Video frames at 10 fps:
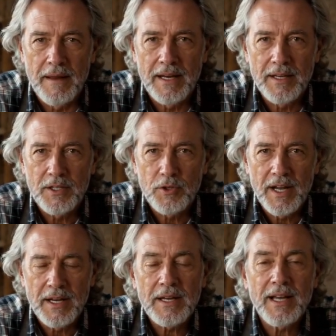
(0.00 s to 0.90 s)
In the
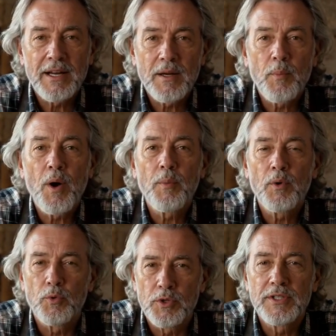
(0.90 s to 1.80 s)
United Kingdom,
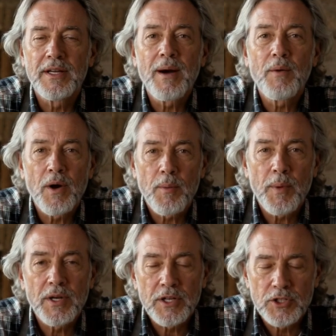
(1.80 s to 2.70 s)
Marples was never a
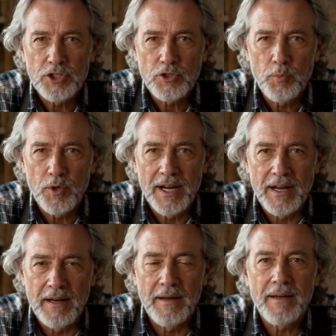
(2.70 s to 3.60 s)
budget chisel
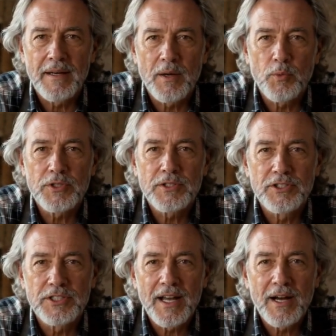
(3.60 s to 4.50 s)
brand. It was the
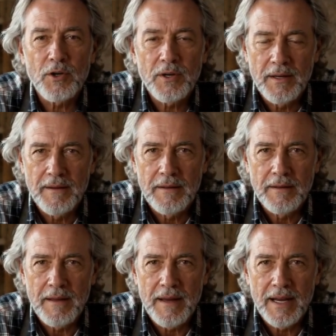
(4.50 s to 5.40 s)
standard.
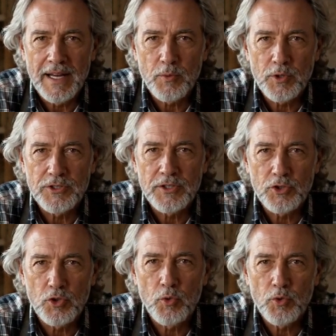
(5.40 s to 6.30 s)
It was the
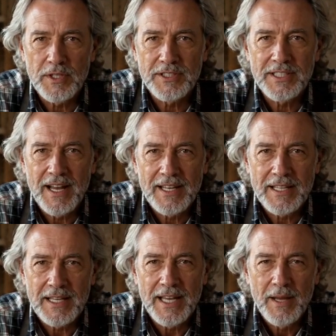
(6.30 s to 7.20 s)
tool that sat
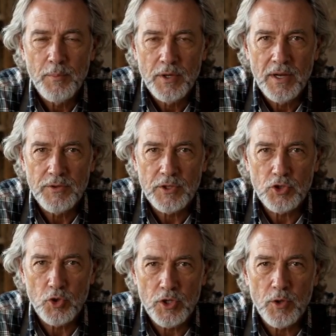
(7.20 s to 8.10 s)
in the apron of the
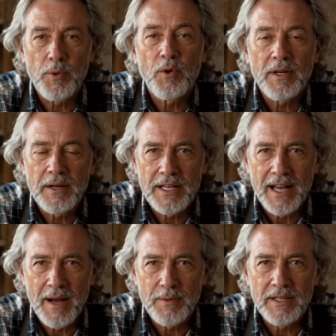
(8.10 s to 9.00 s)
joiner building the
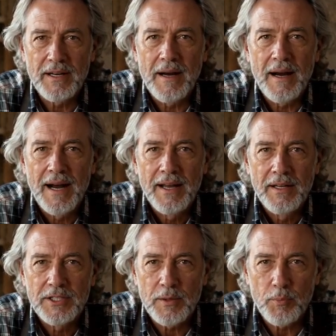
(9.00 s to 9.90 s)
cabinet and the
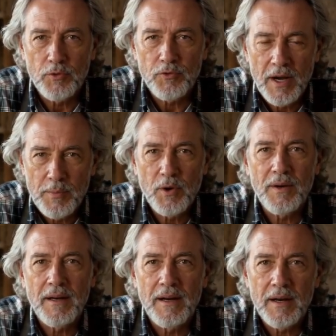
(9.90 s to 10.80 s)
timber framer
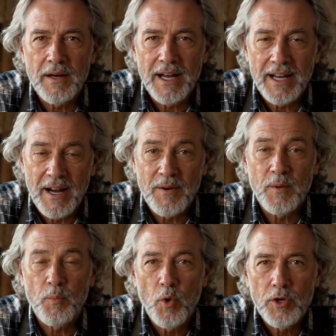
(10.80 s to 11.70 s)
laying out the
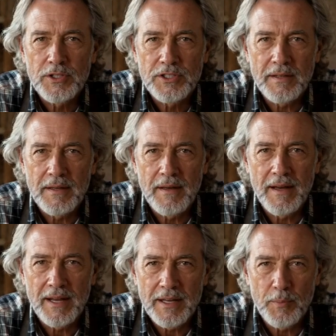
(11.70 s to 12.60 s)
mortise,
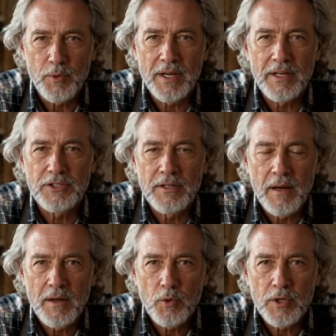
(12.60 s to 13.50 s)
and the apprentice
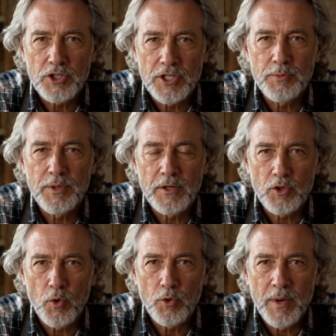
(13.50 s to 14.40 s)
who had just been
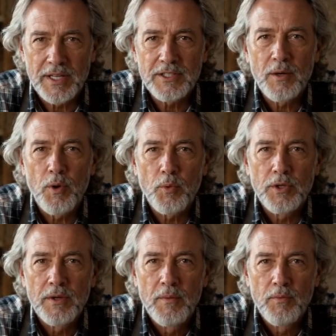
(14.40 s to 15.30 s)
told by someone
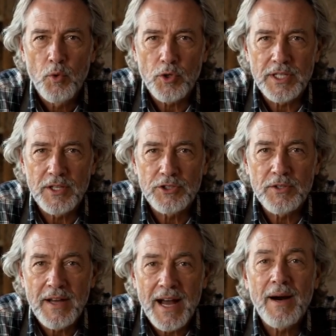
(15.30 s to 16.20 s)
with 40 years
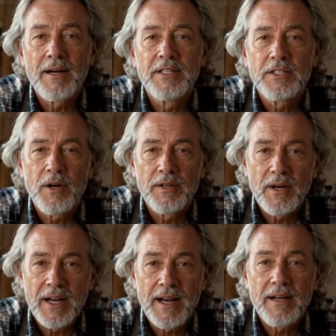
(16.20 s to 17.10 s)
of calluses on
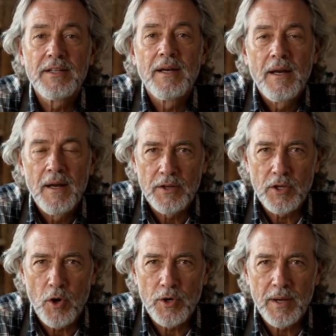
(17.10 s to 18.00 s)
their hands to
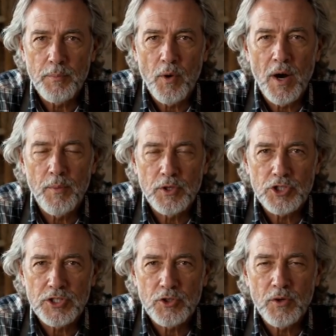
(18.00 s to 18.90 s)
go get a proper
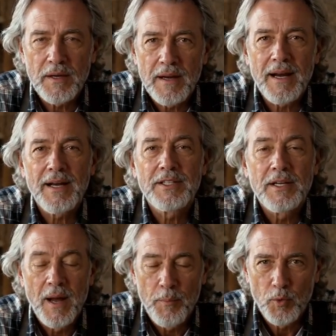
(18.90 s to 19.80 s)
chisel and
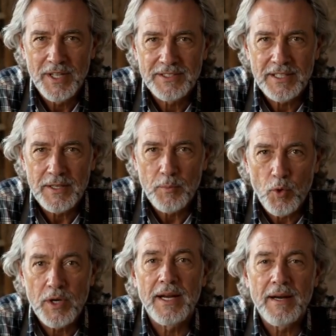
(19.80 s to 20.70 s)
stop wasting the
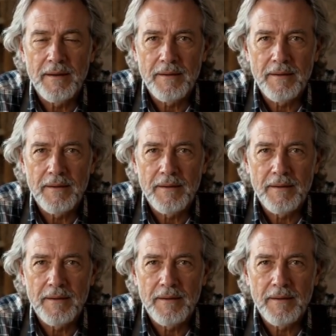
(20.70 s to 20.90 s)
morning.